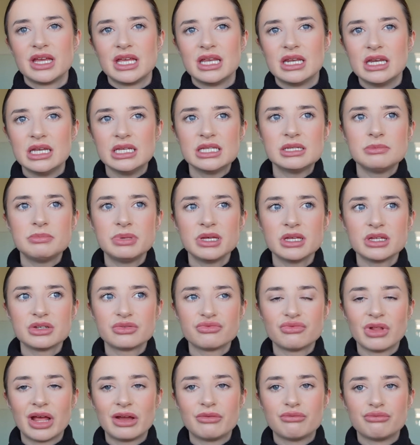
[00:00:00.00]
You need to build
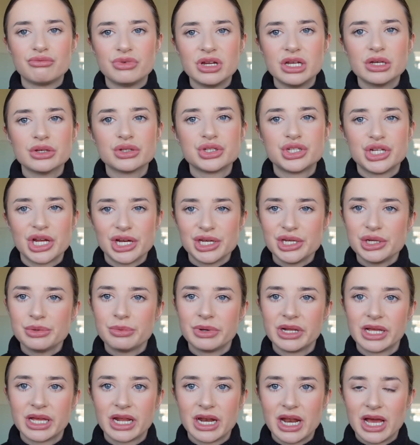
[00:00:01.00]
like real
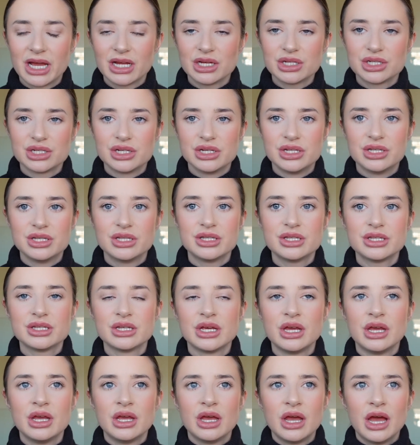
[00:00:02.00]
genuine connections,
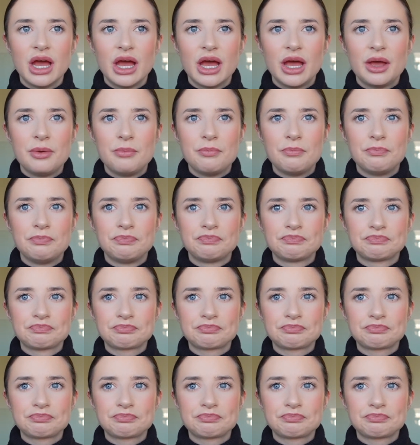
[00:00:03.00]
and